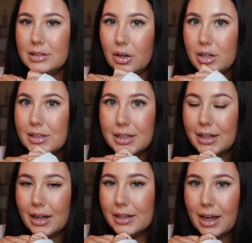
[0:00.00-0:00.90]
Honestly,
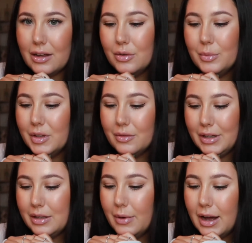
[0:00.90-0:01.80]
like, getting on with it
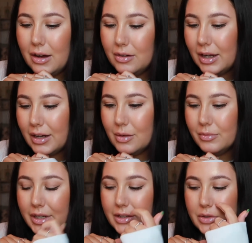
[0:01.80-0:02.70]
really well. Like, I'm
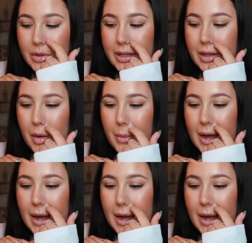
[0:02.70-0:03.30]
really enjoying them.